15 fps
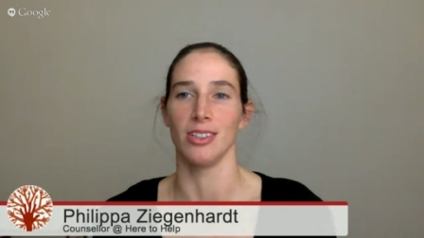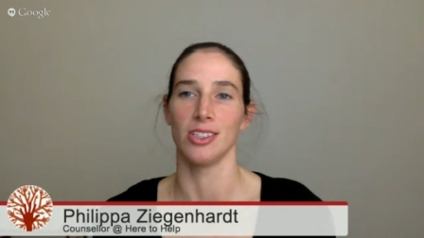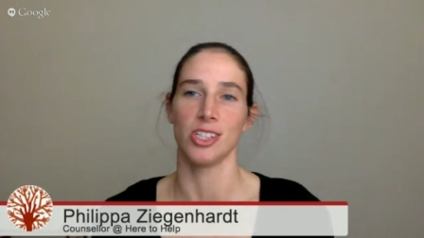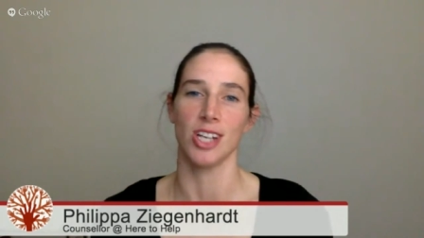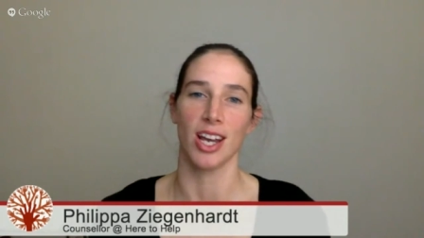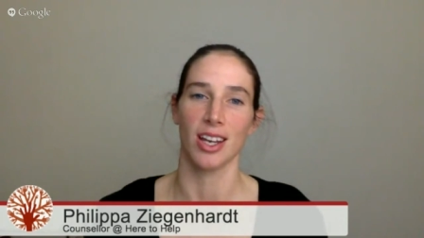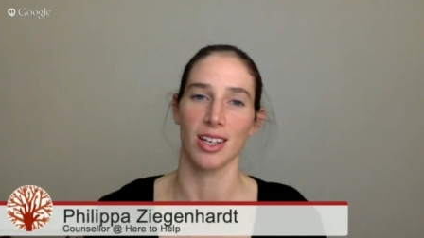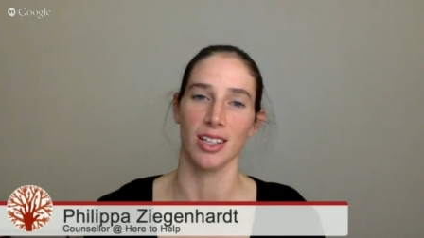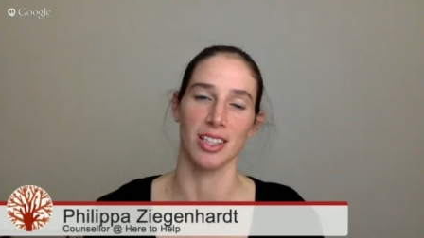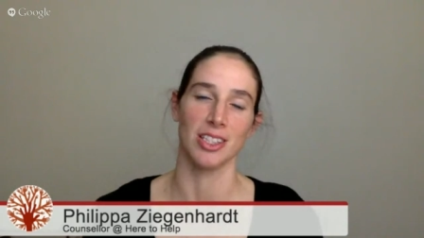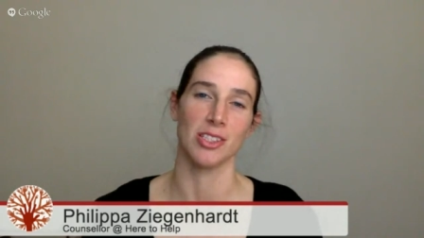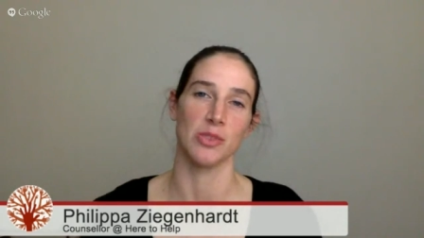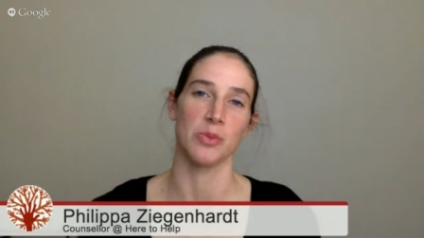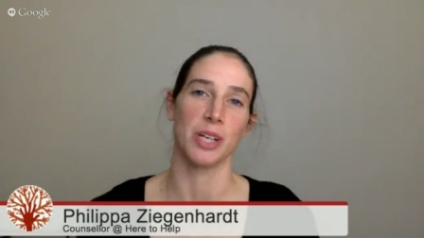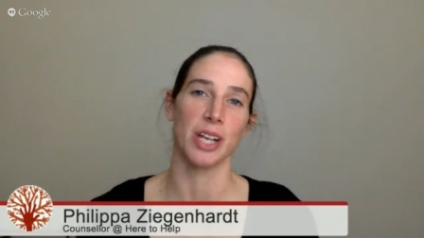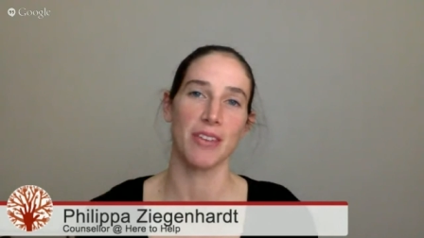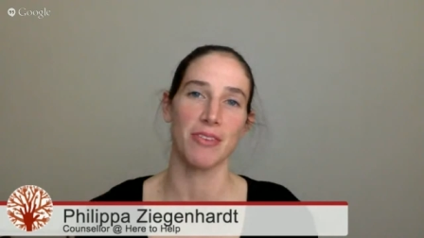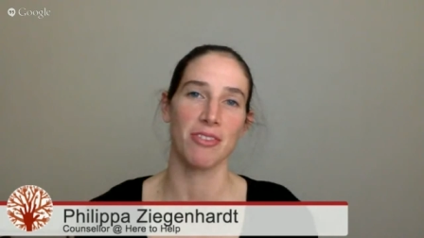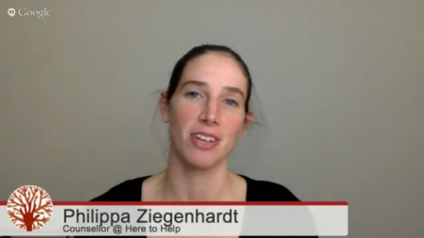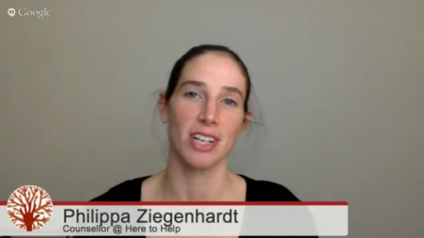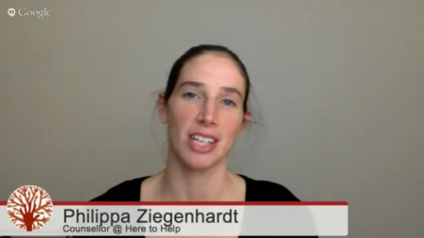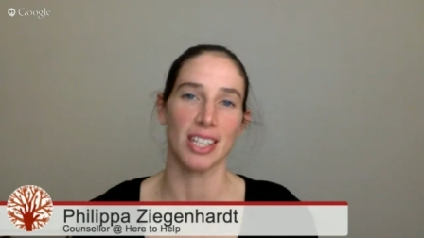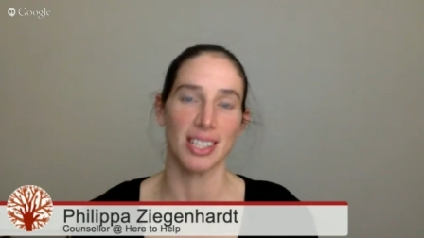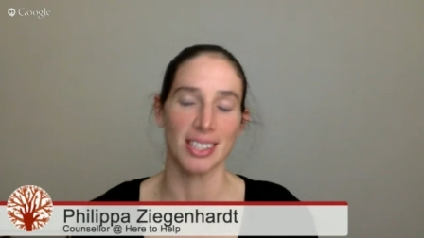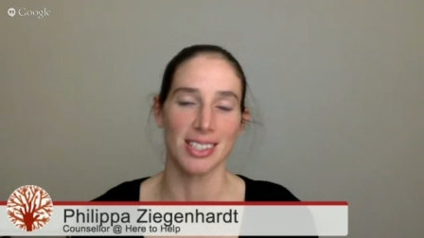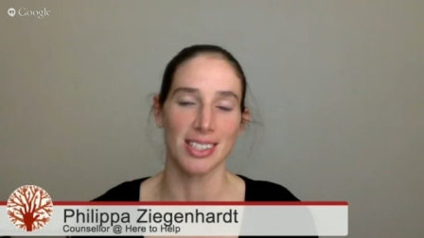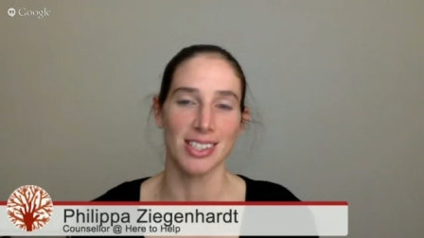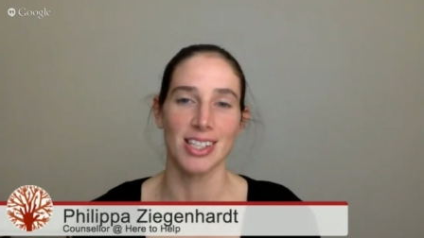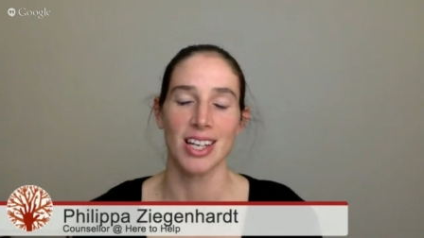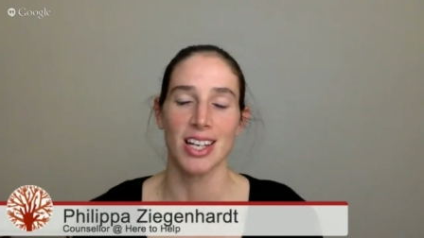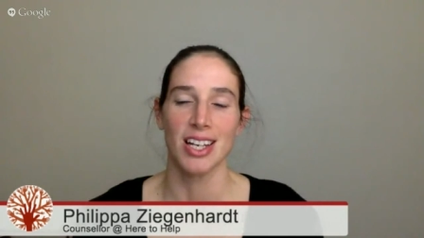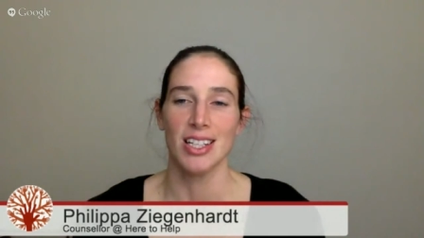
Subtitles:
jackets or whatever it is,